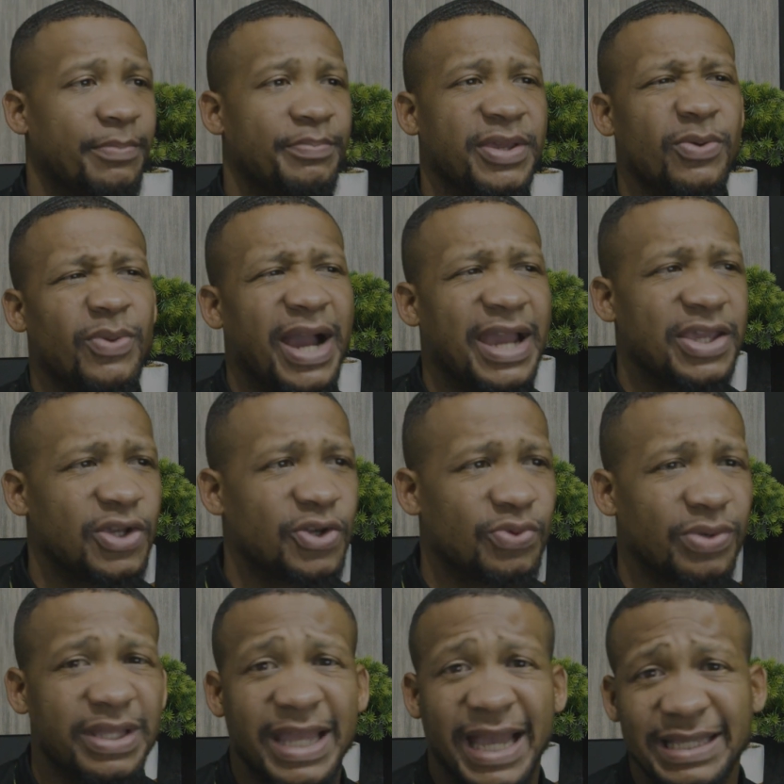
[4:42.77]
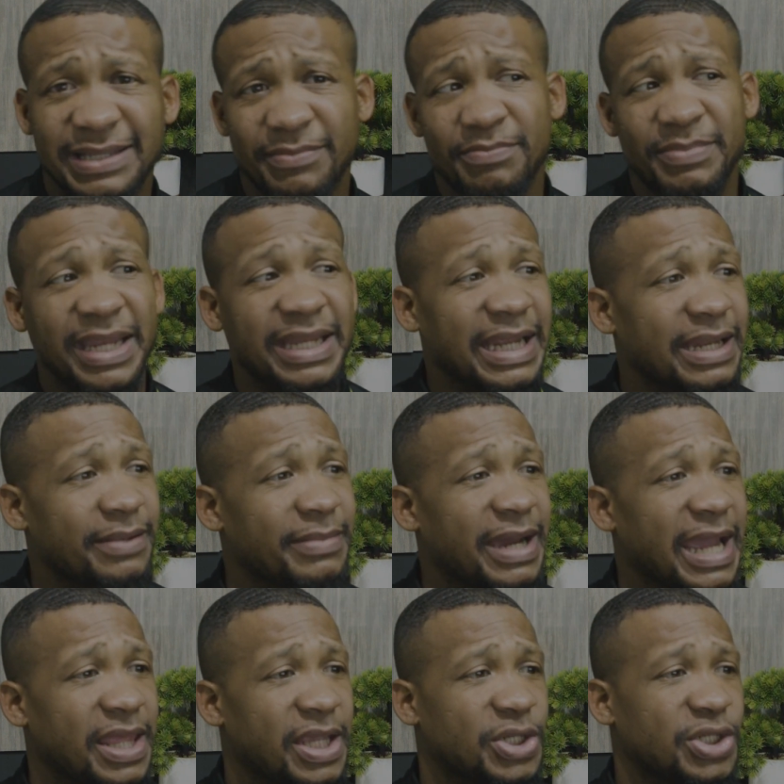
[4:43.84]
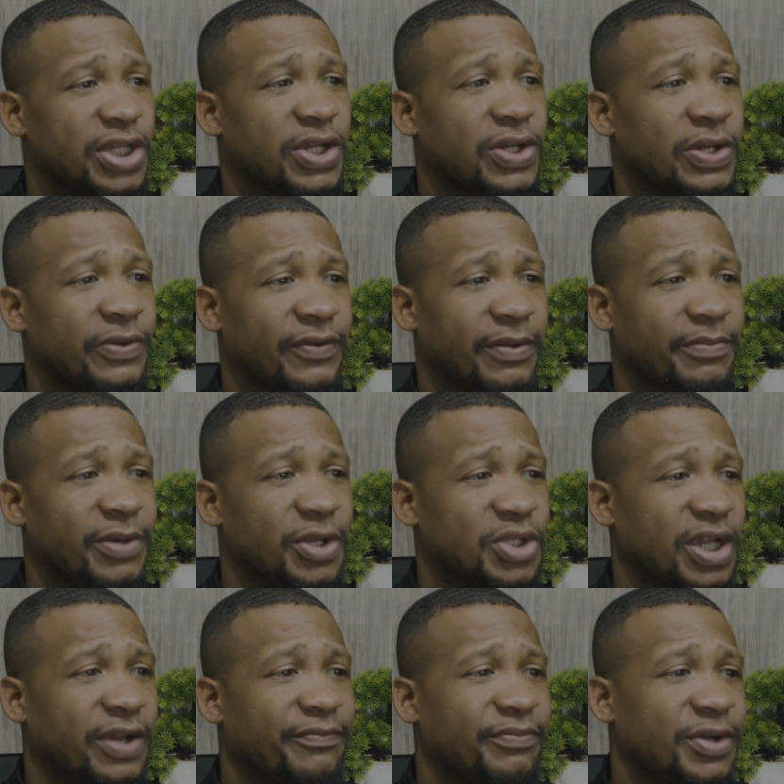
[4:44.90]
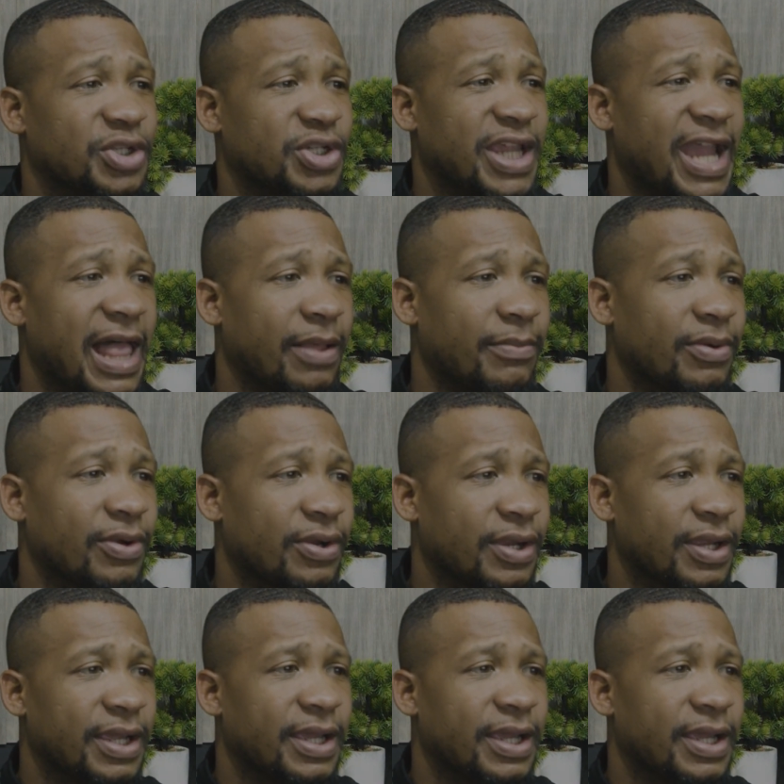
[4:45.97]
BYU really hasn't beat anybody this year of much caliber.